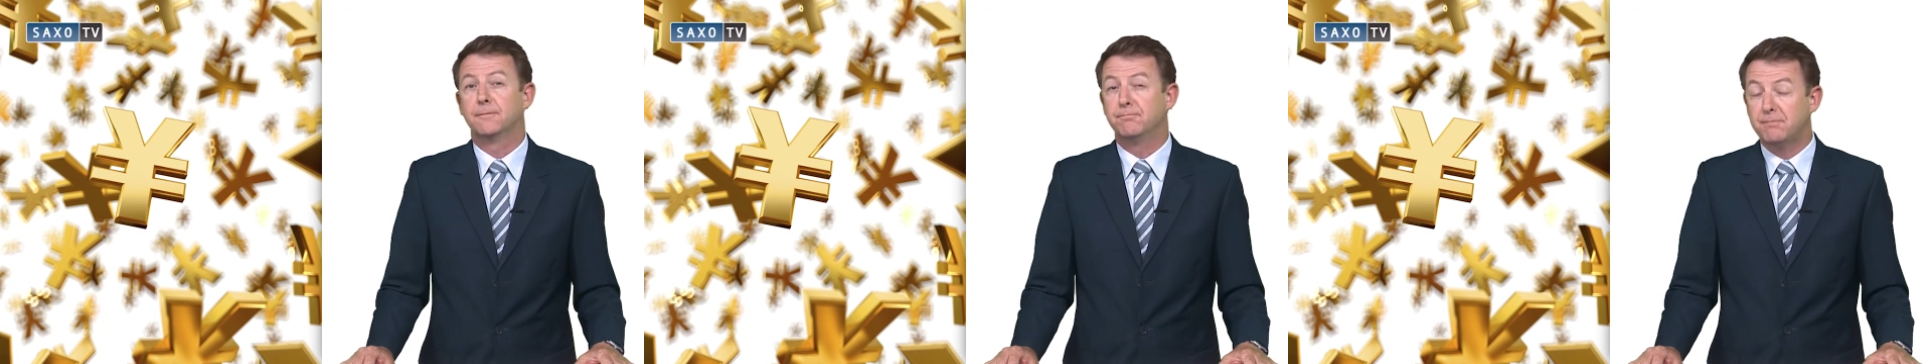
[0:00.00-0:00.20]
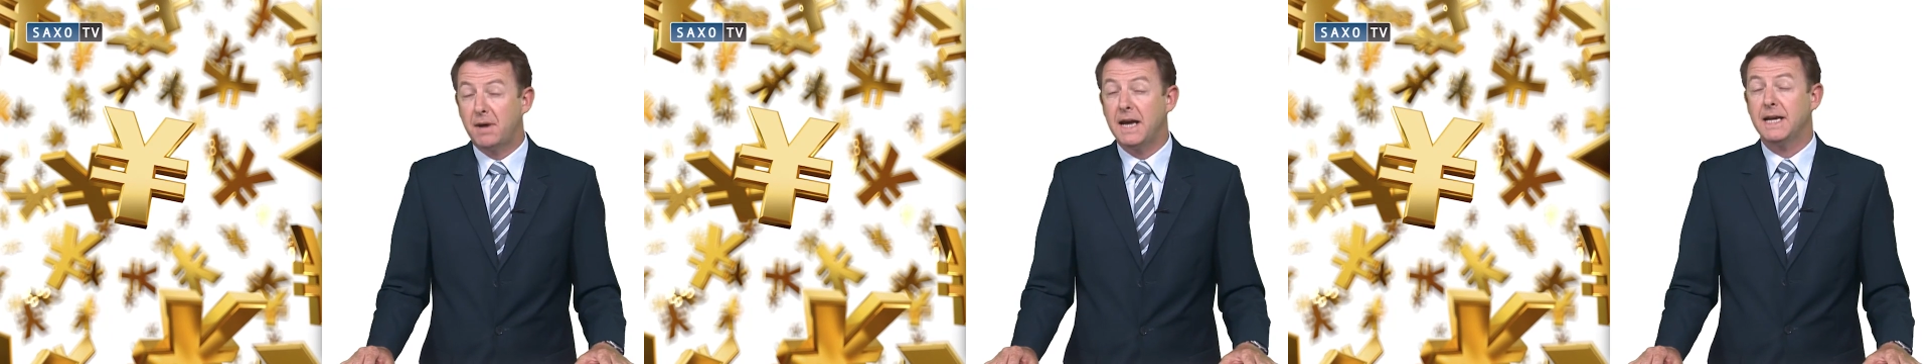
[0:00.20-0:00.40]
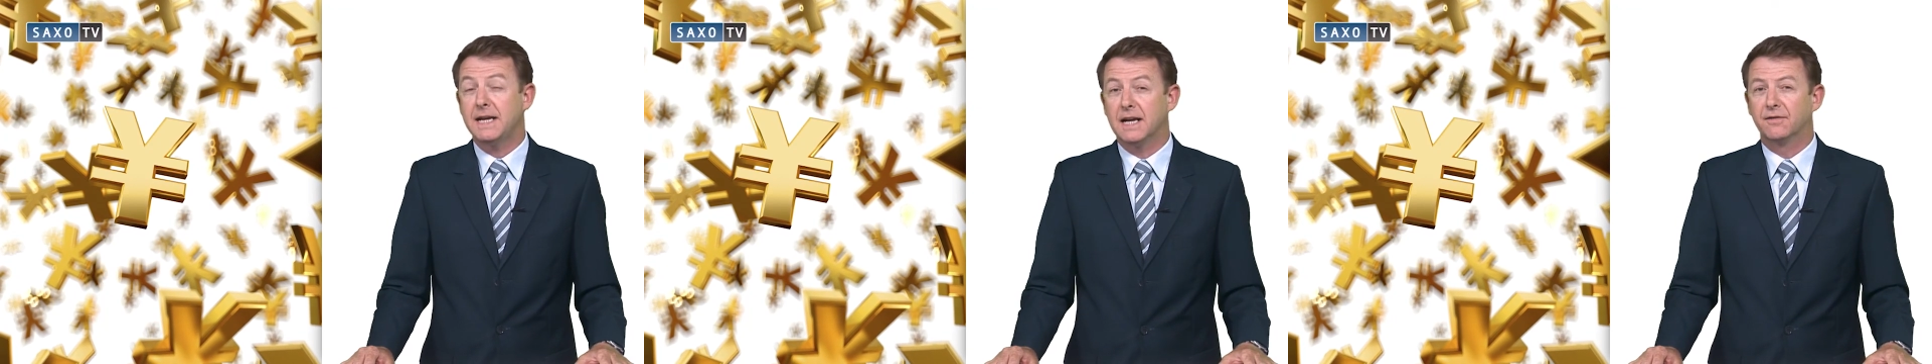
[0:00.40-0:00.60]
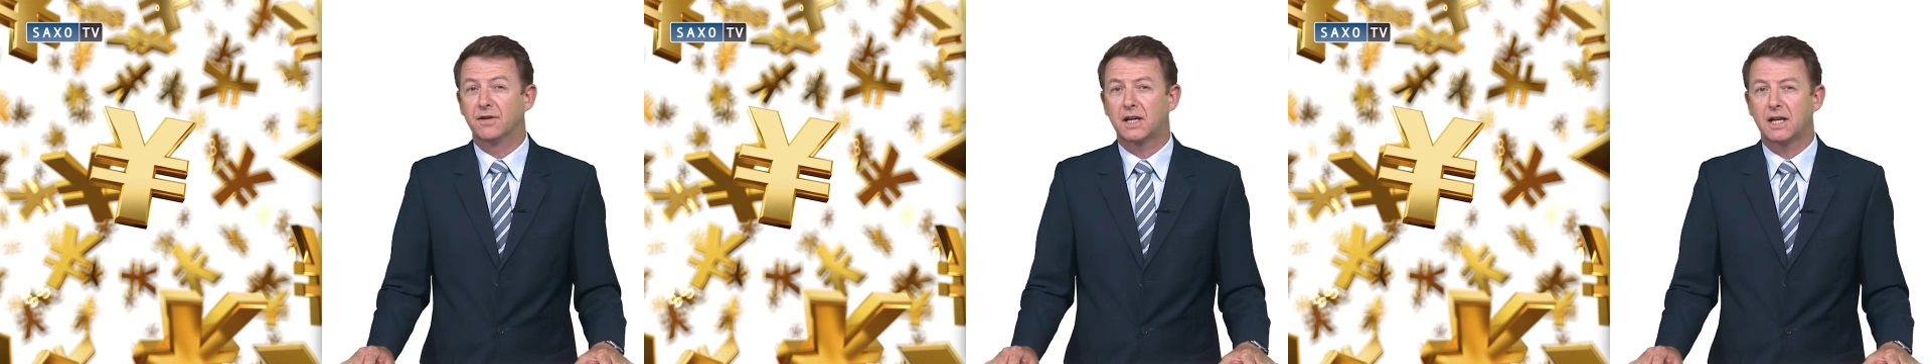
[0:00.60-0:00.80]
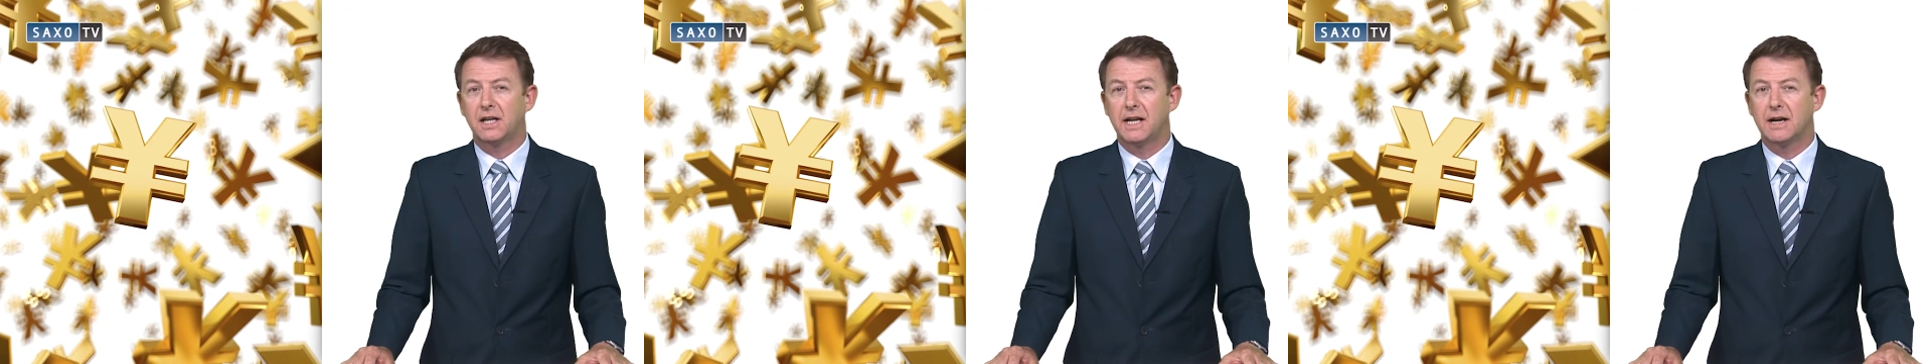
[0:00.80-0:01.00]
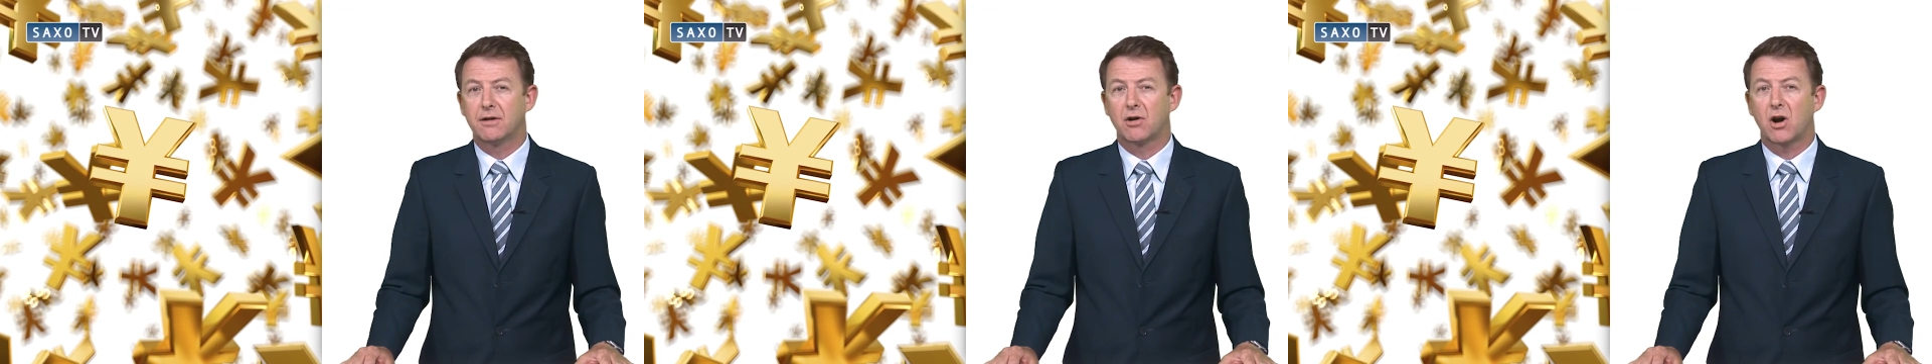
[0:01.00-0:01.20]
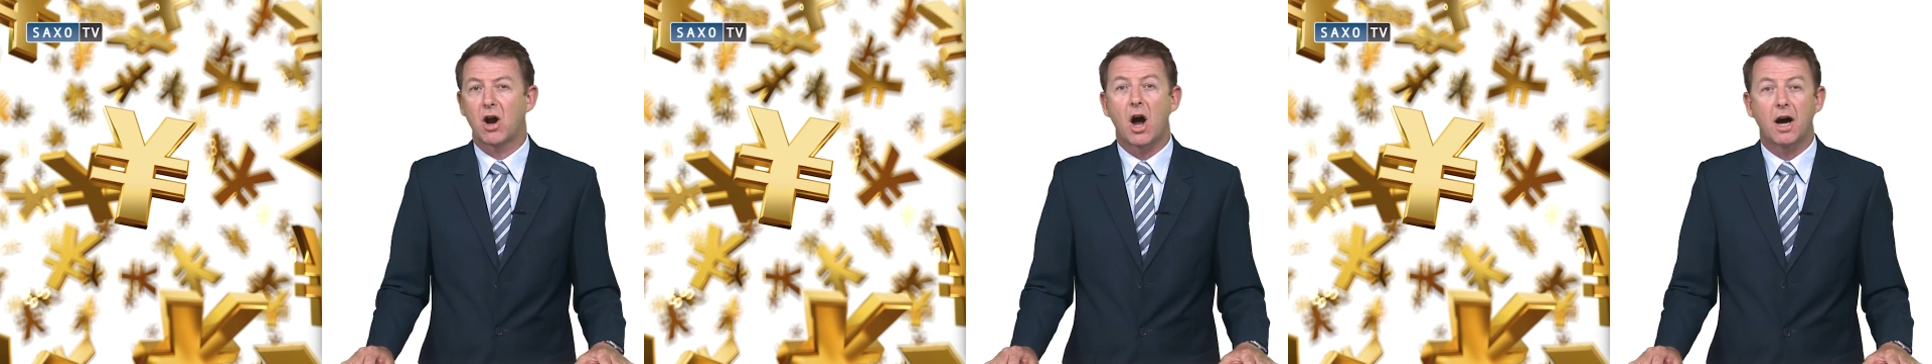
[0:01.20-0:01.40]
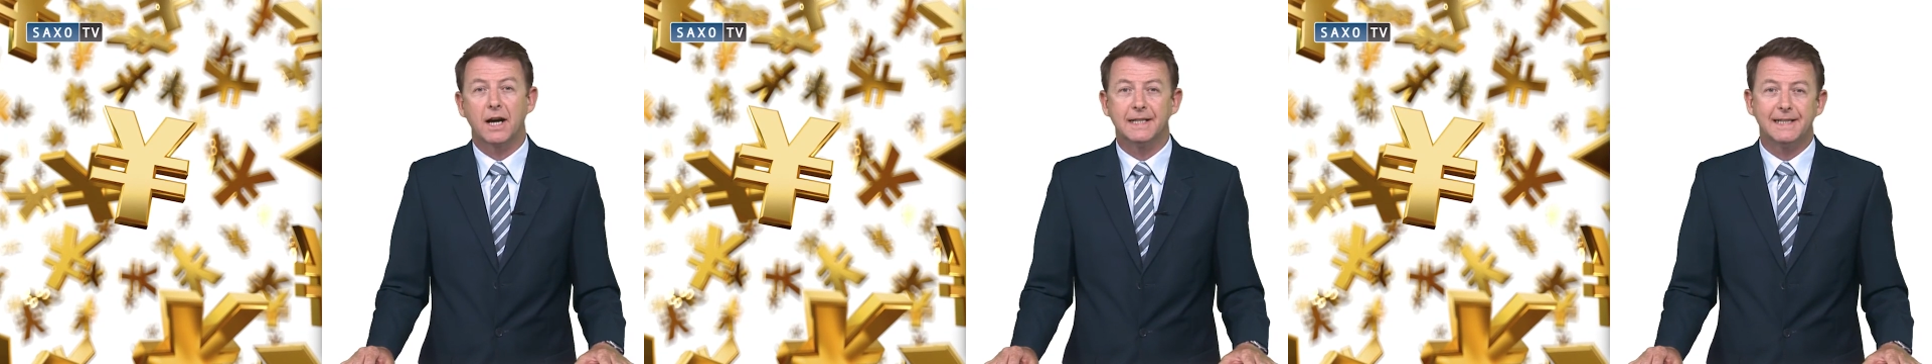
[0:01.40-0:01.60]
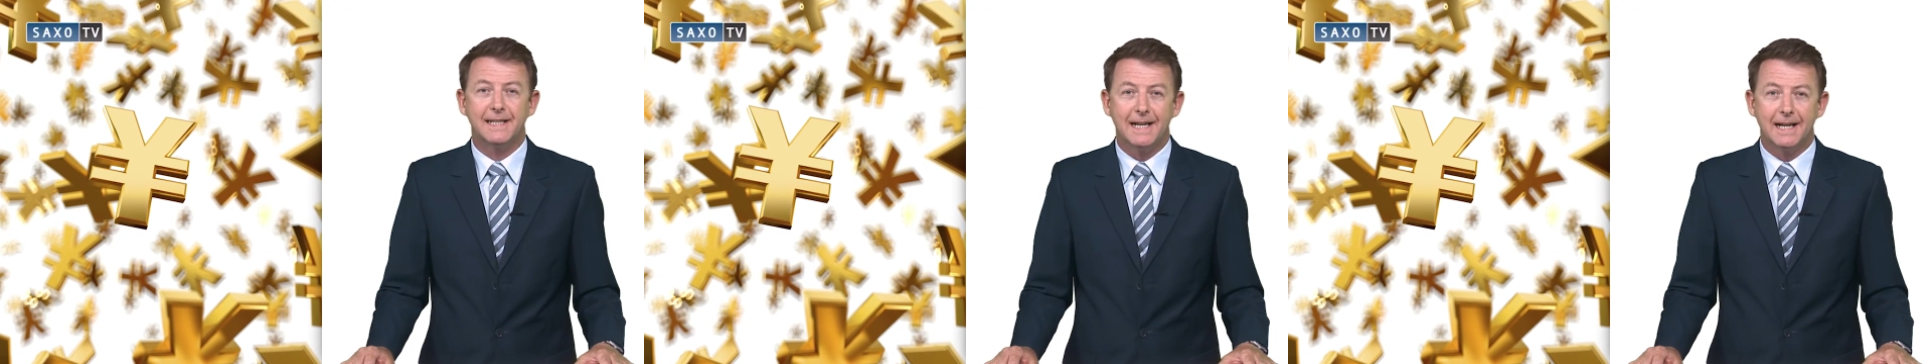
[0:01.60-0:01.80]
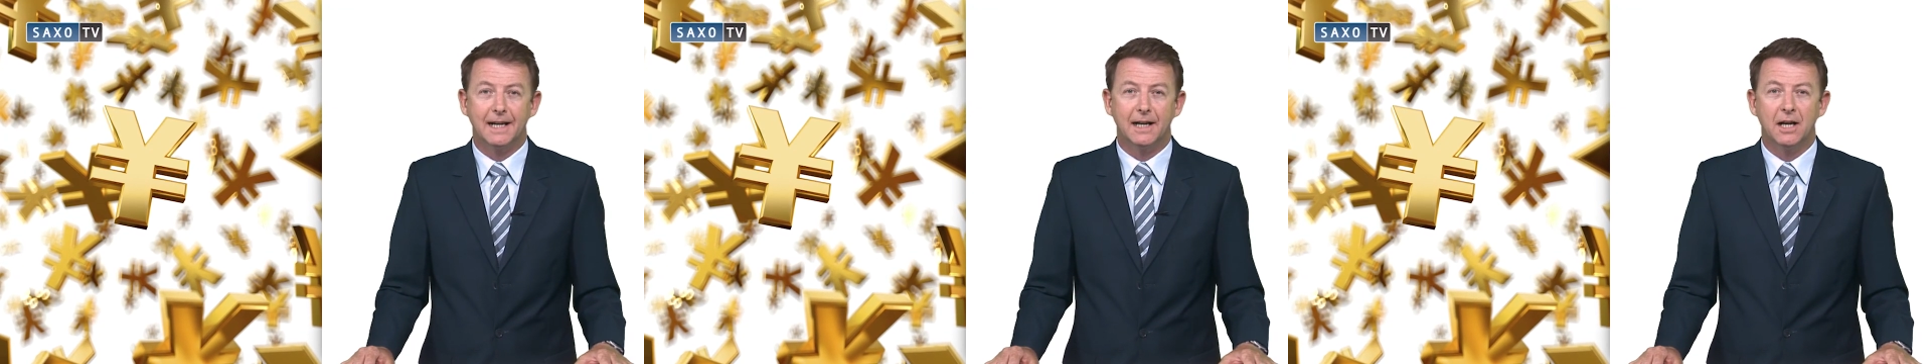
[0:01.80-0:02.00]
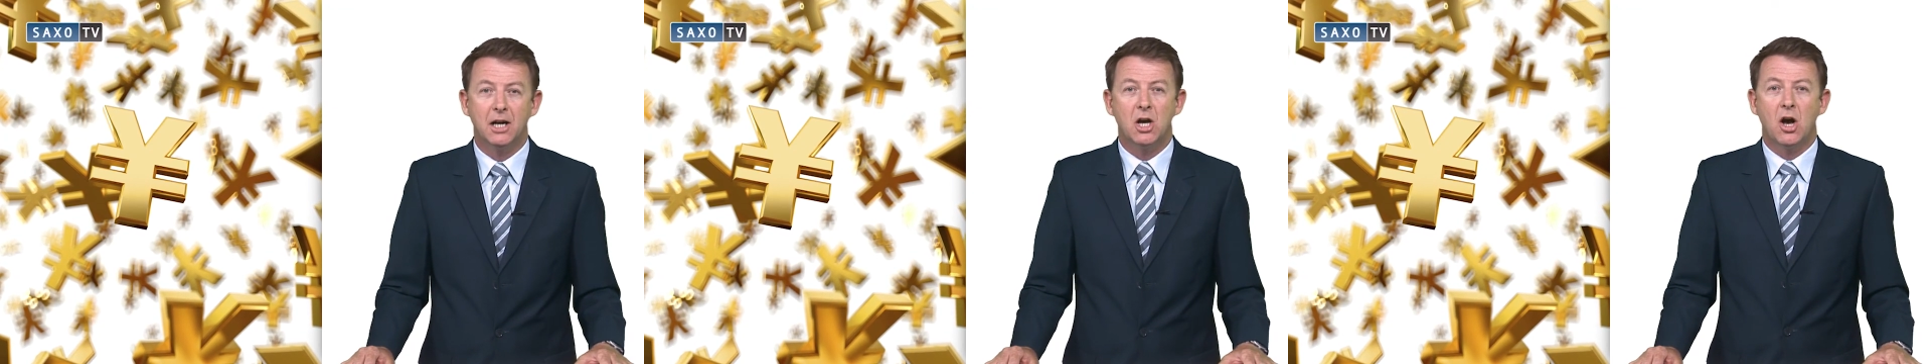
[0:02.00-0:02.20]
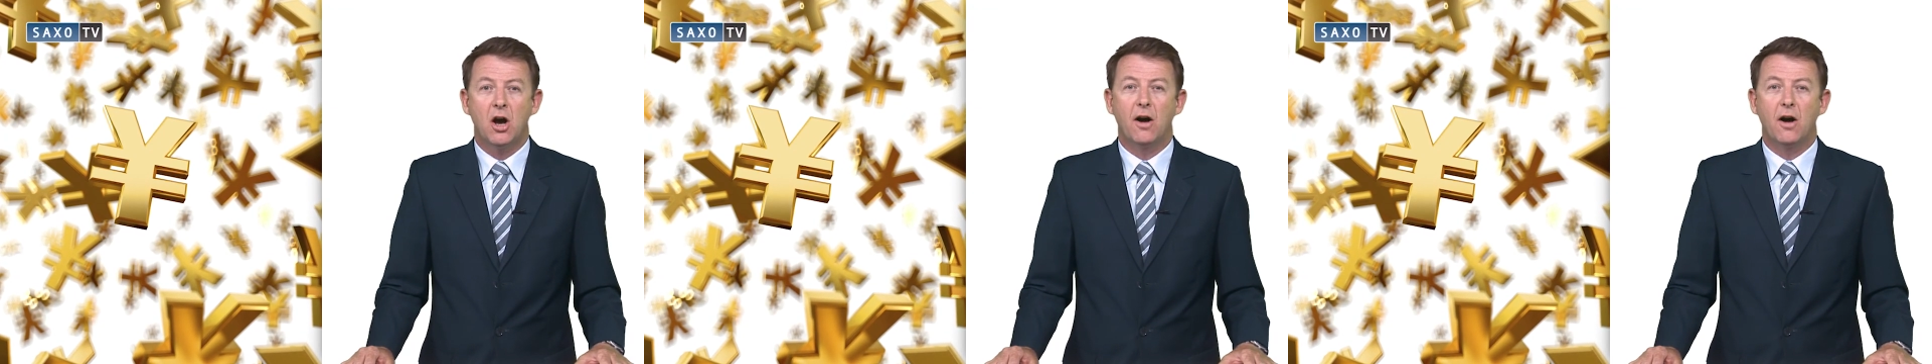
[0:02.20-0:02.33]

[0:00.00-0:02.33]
may give a clearer idea